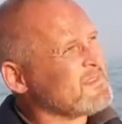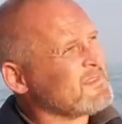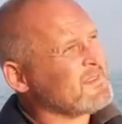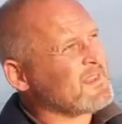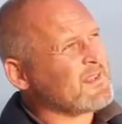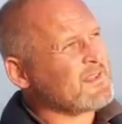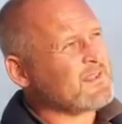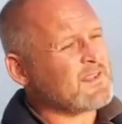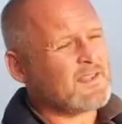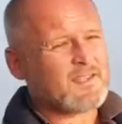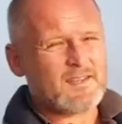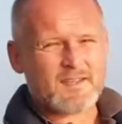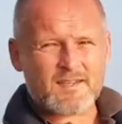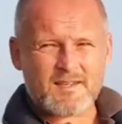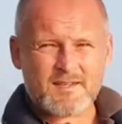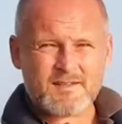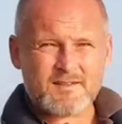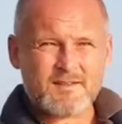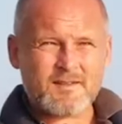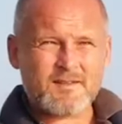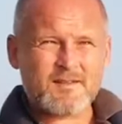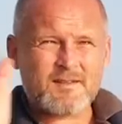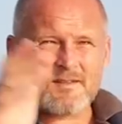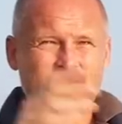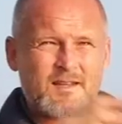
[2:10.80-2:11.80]
then they
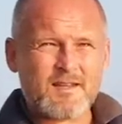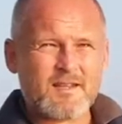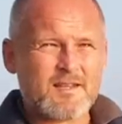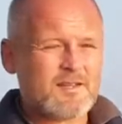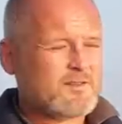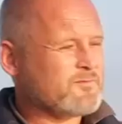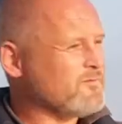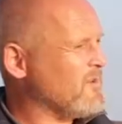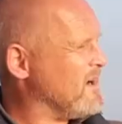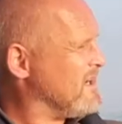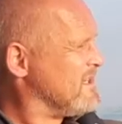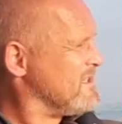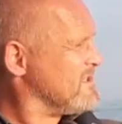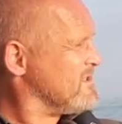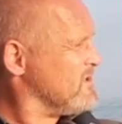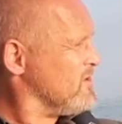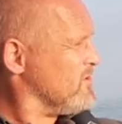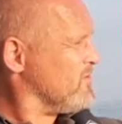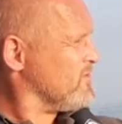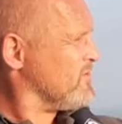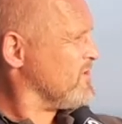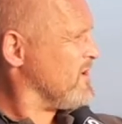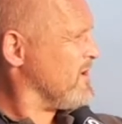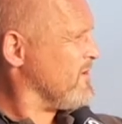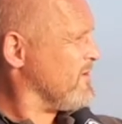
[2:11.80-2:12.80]
can raise the
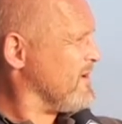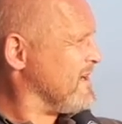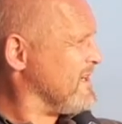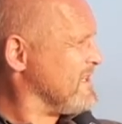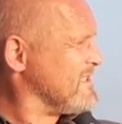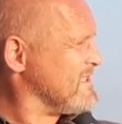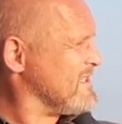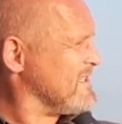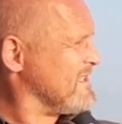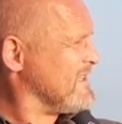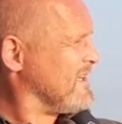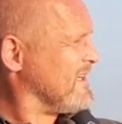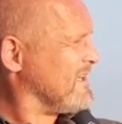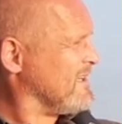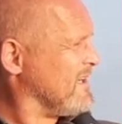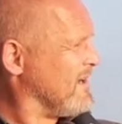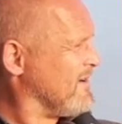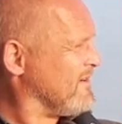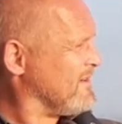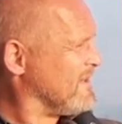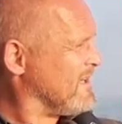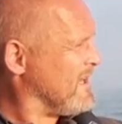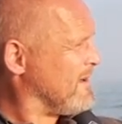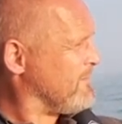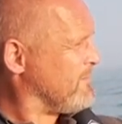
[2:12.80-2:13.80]
authorities and, you
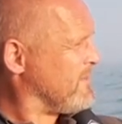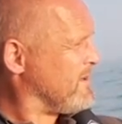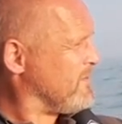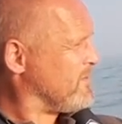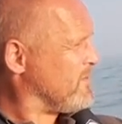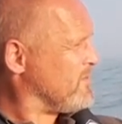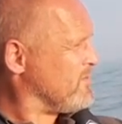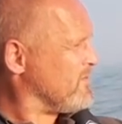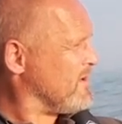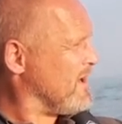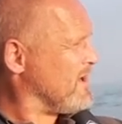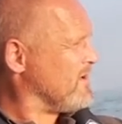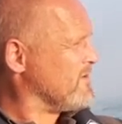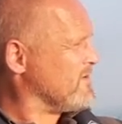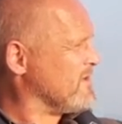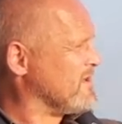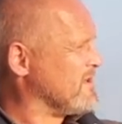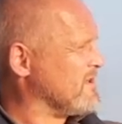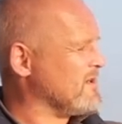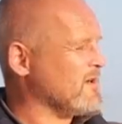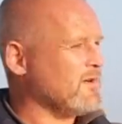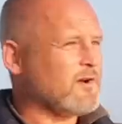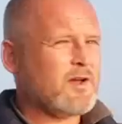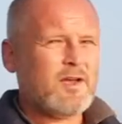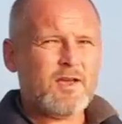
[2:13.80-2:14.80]
know, and let people know that
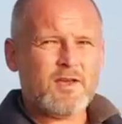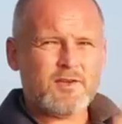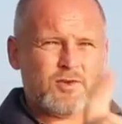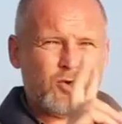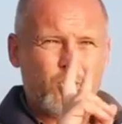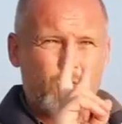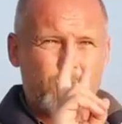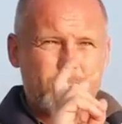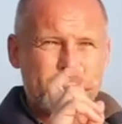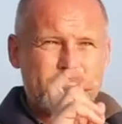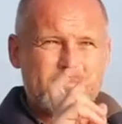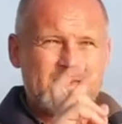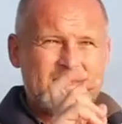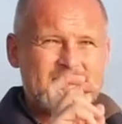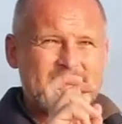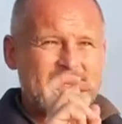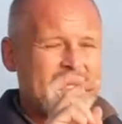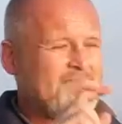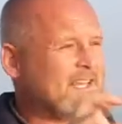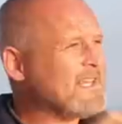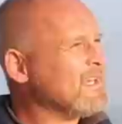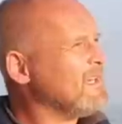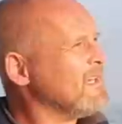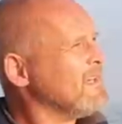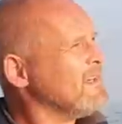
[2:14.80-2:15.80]
you're
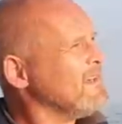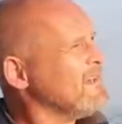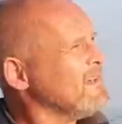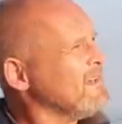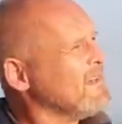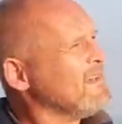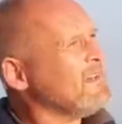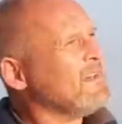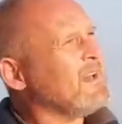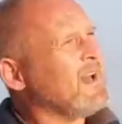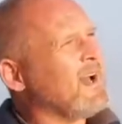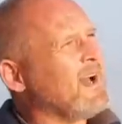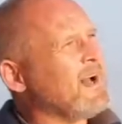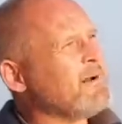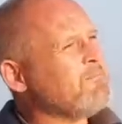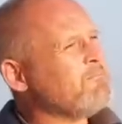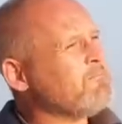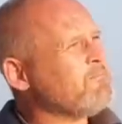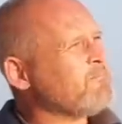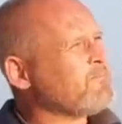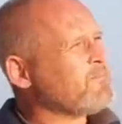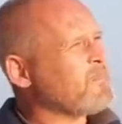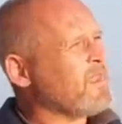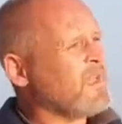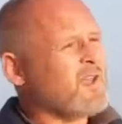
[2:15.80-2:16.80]
missing.
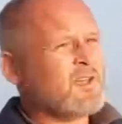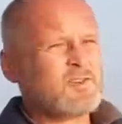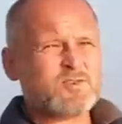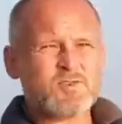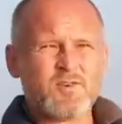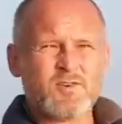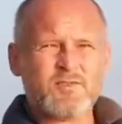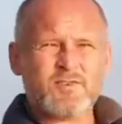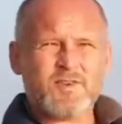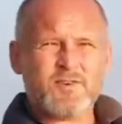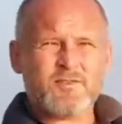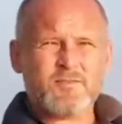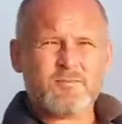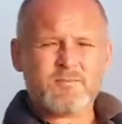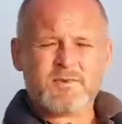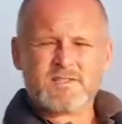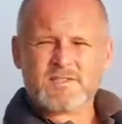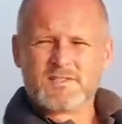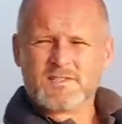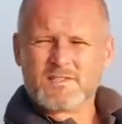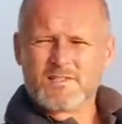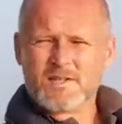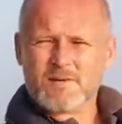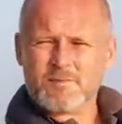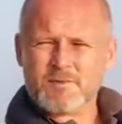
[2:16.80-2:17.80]
So I've given
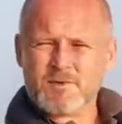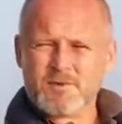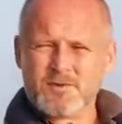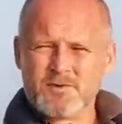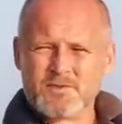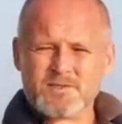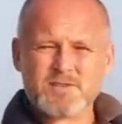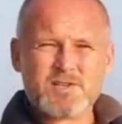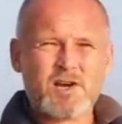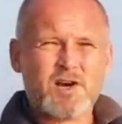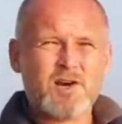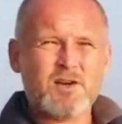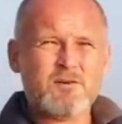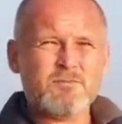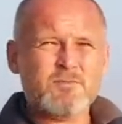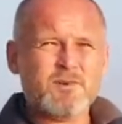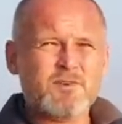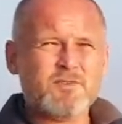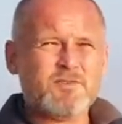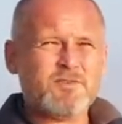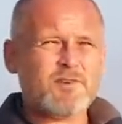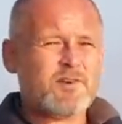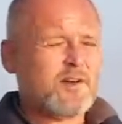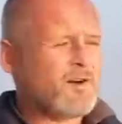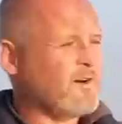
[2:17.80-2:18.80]
Mrs. W a time
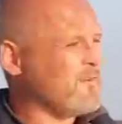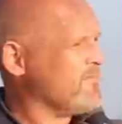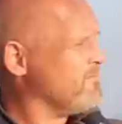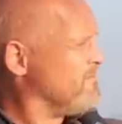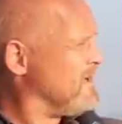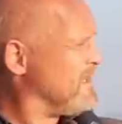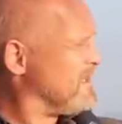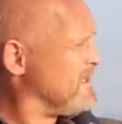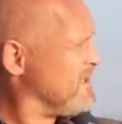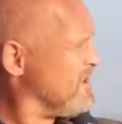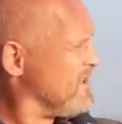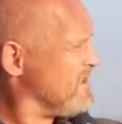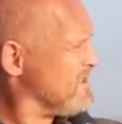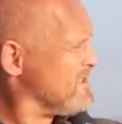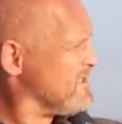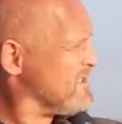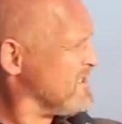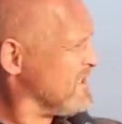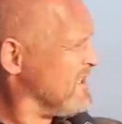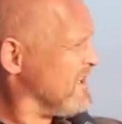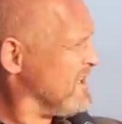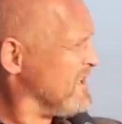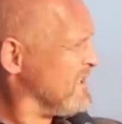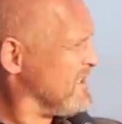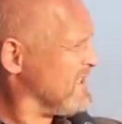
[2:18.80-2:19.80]
of midnight
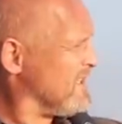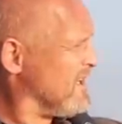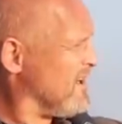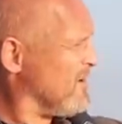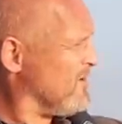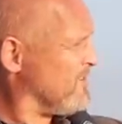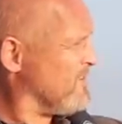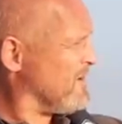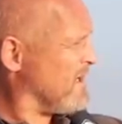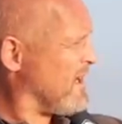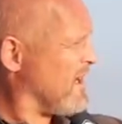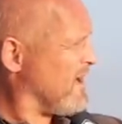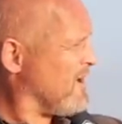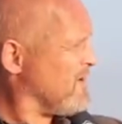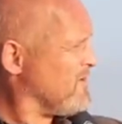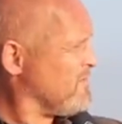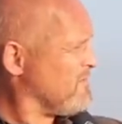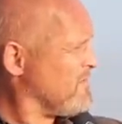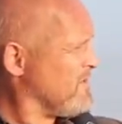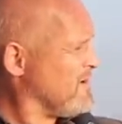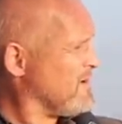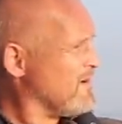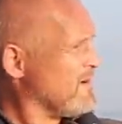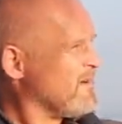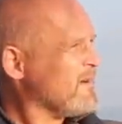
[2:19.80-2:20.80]
tonight that I'll be home,
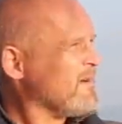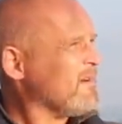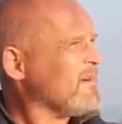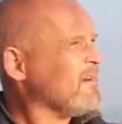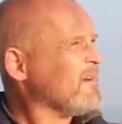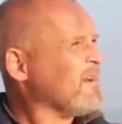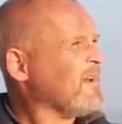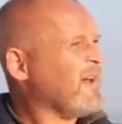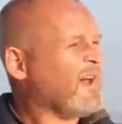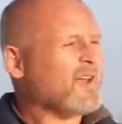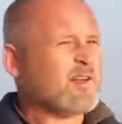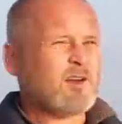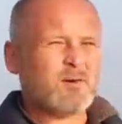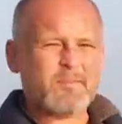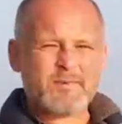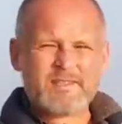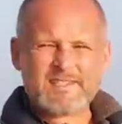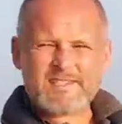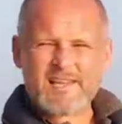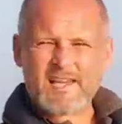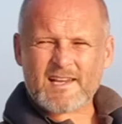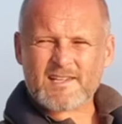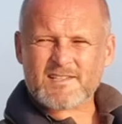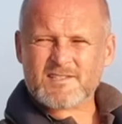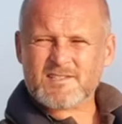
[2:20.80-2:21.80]
and I'll be
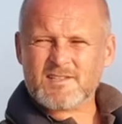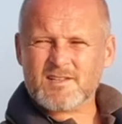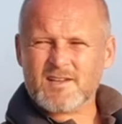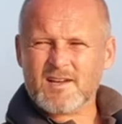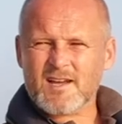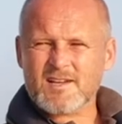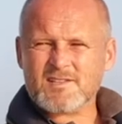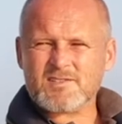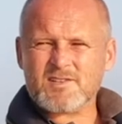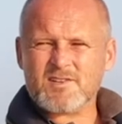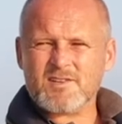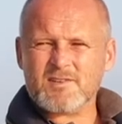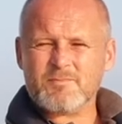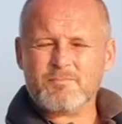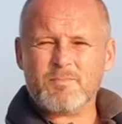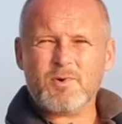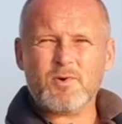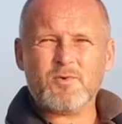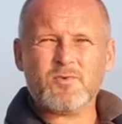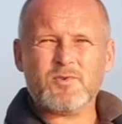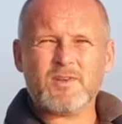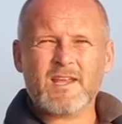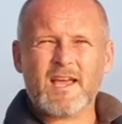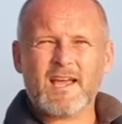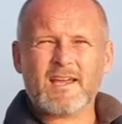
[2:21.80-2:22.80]
texting her as I
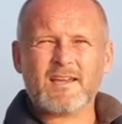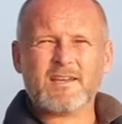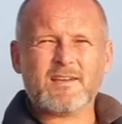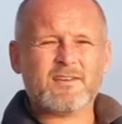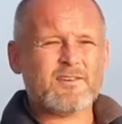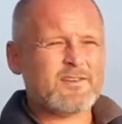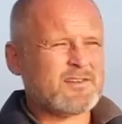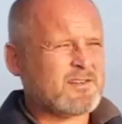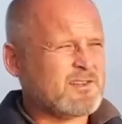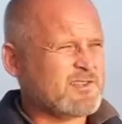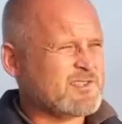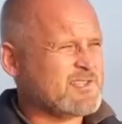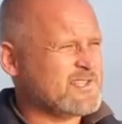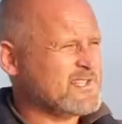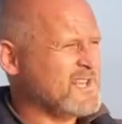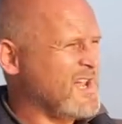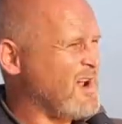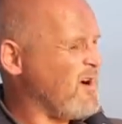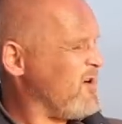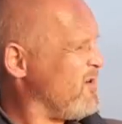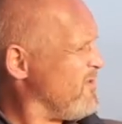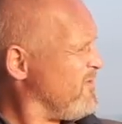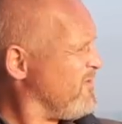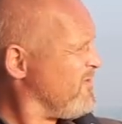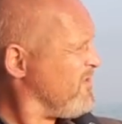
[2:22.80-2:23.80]
pull the anchor and I
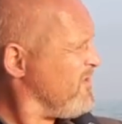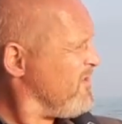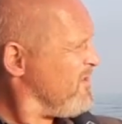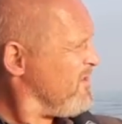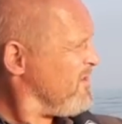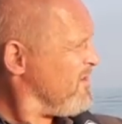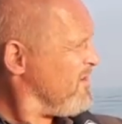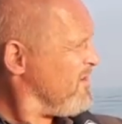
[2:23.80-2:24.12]
set off.